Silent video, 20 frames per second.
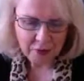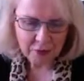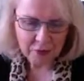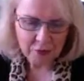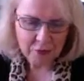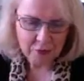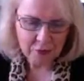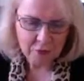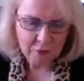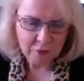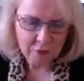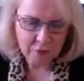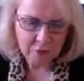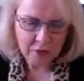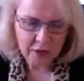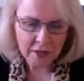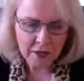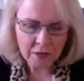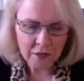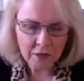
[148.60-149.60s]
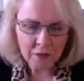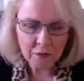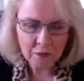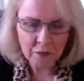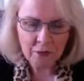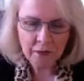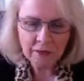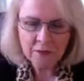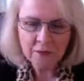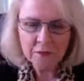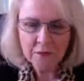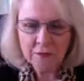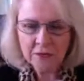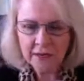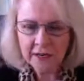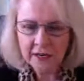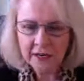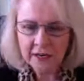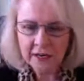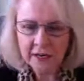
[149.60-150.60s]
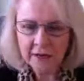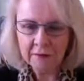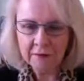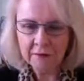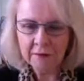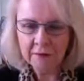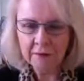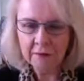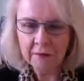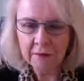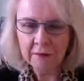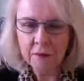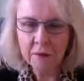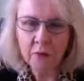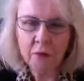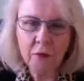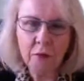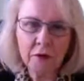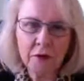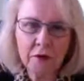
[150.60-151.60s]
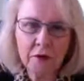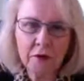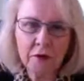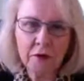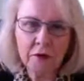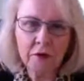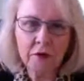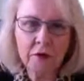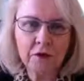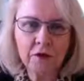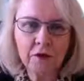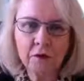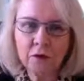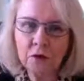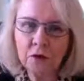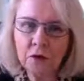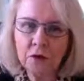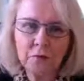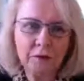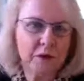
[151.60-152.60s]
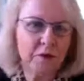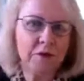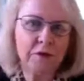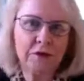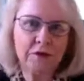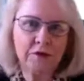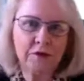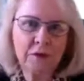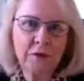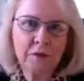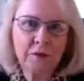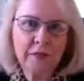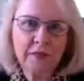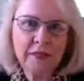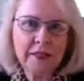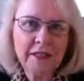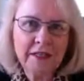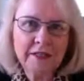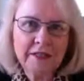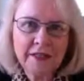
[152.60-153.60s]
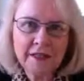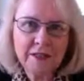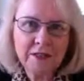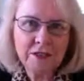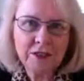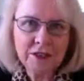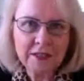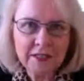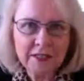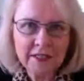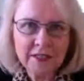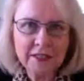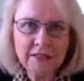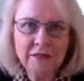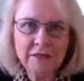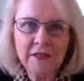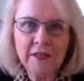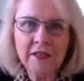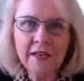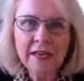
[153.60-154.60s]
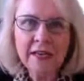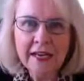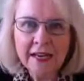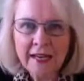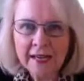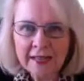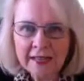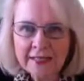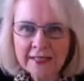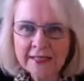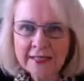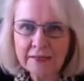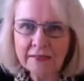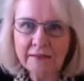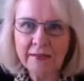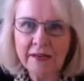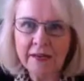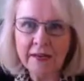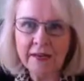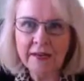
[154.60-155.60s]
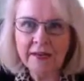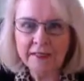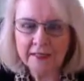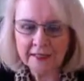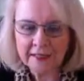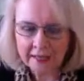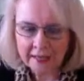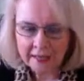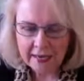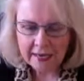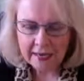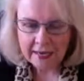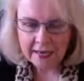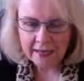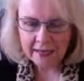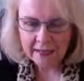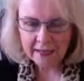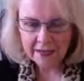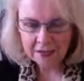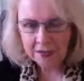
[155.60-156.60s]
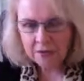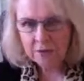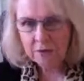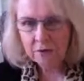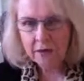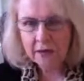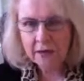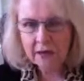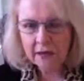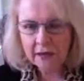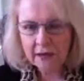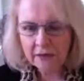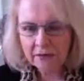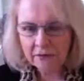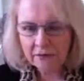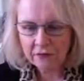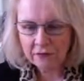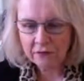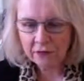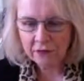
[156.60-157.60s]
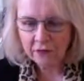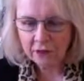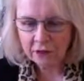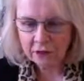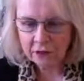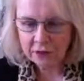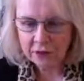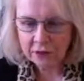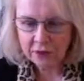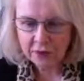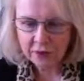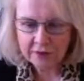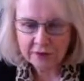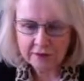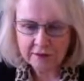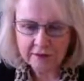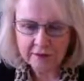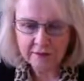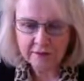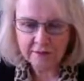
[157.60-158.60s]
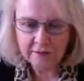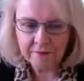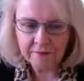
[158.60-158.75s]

You know, when you become more well-known, there are more people to form opinions. That's just a given. Accept that. And you have a choice